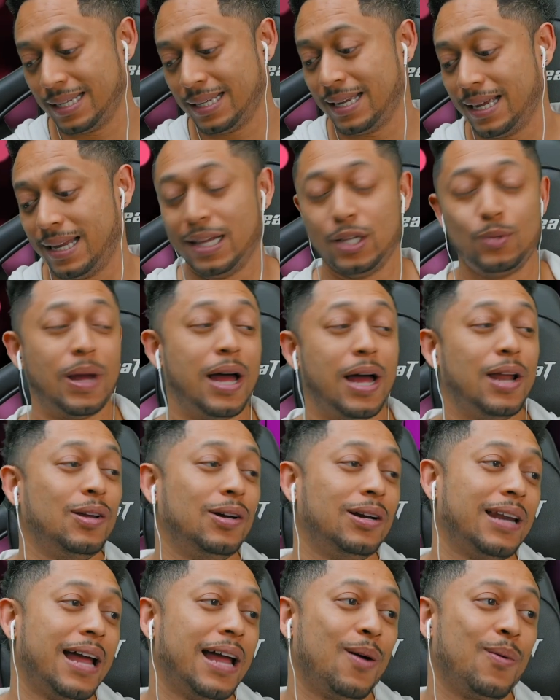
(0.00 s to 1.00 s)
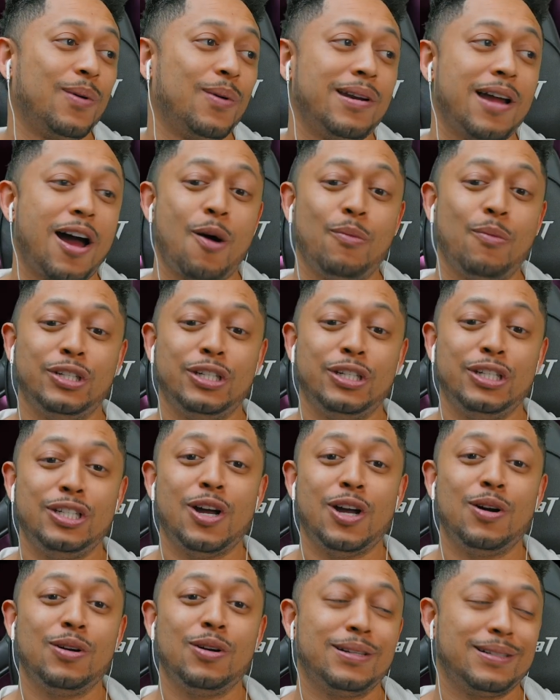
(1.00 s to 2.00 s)
And this is what I looked like when I was a
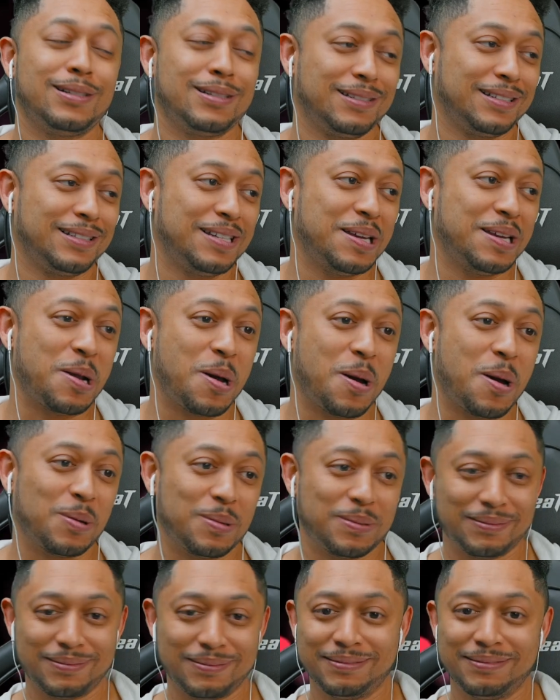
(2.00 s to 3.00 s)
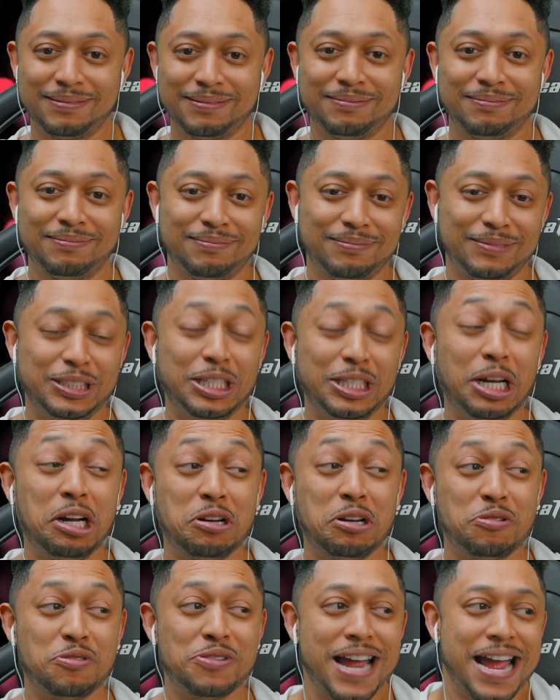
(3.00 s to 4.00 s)
young, you know, young
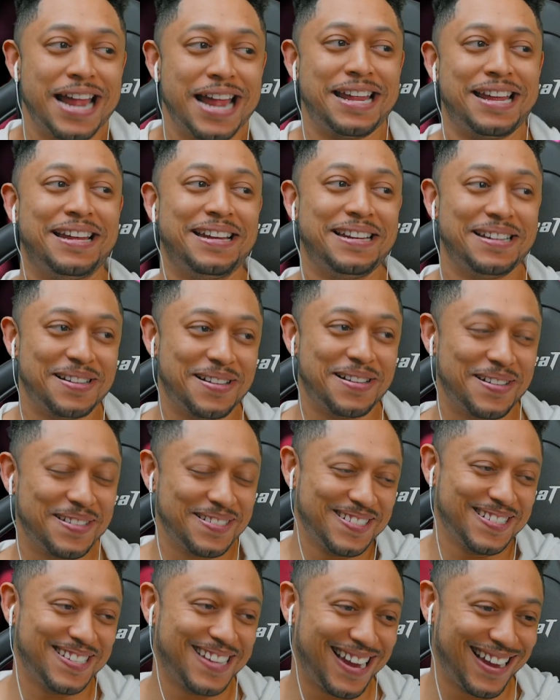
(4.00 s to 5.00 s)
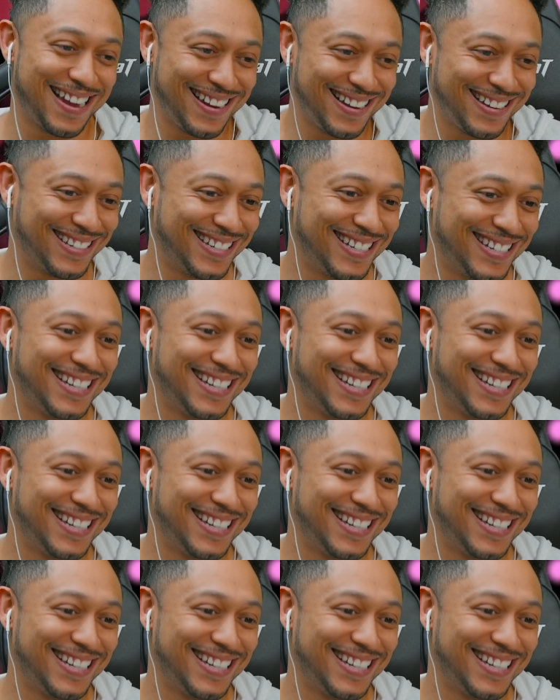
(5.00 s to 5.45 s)
and ready. You know what I'm saying?